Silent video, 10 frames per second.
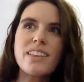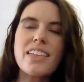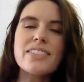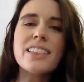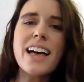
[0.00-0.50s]

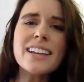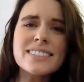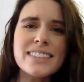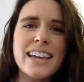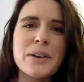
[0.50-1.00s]
The last
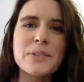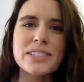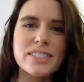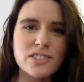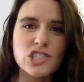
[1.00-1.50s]
thing I would
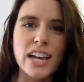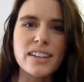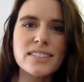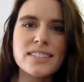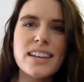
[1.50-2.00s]

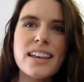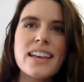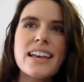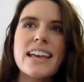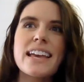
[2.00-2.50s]
suggest
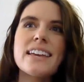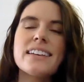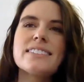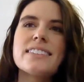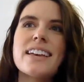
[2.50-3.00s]

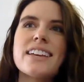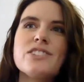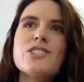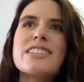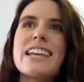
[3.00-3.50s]
is
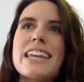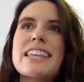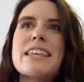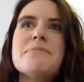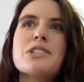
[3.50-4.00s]
just getting
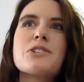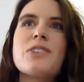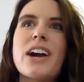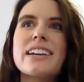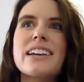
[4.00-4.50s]
them to
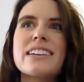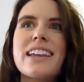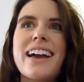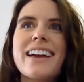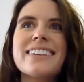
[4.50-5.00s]

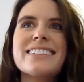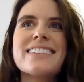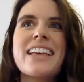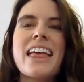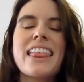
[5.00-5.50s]
recognize
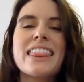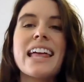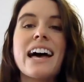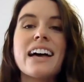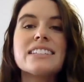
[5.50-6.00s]

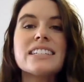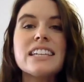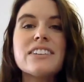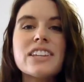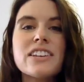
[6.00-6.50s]
that
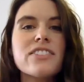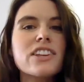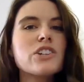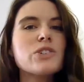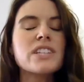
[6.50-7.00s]
even if they're
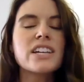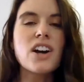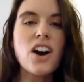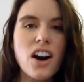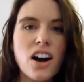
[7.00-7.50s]
using
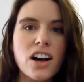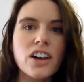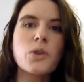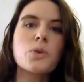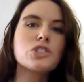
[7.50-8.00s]

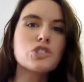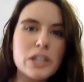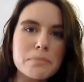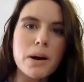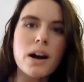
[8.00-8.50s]
Khan or
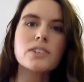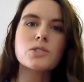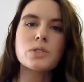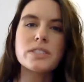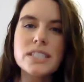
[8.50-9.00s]
Dreambox or
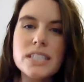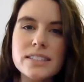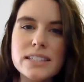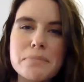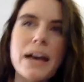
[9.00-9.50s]

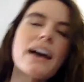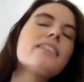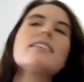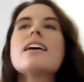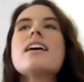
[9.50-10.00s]
CTC Math,
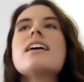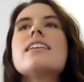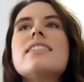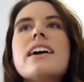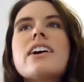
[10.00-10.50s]

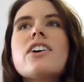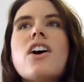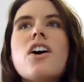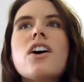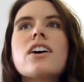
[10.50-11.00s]
there
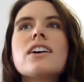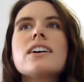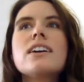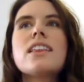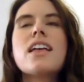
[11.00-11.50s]
are
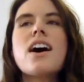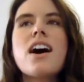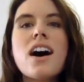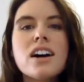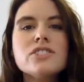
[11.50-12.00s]

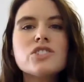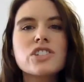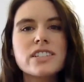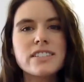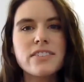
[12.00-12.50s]

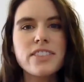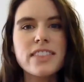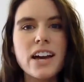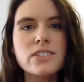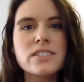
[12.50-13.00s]
hundreds of
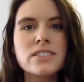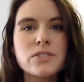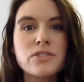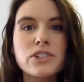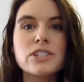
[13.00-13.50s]
thousands of
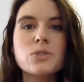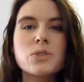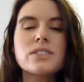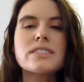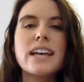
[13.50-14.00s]

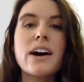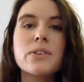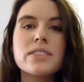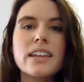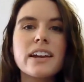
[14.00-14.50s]
resources out
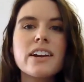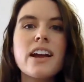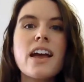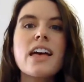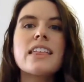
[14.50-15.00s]
there
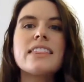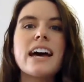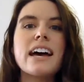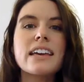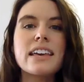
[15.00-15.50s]

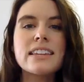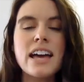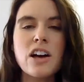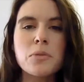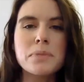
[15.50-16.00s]
that can
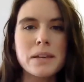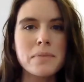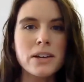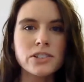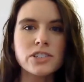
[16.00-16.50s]
help them
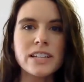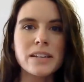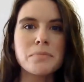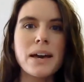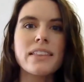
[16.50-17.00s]
understand
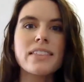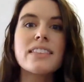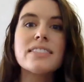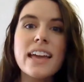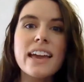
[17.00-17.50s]
math.
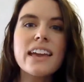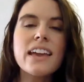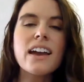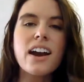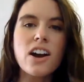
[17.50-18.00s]
And
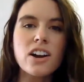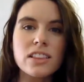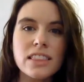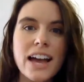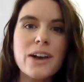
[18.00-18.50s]
they are
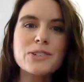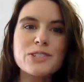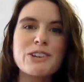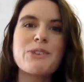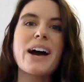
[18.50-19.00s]
allowed to
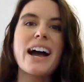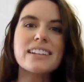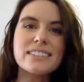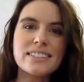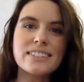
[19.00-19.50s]
go
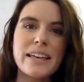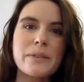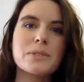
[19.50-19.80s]
access them.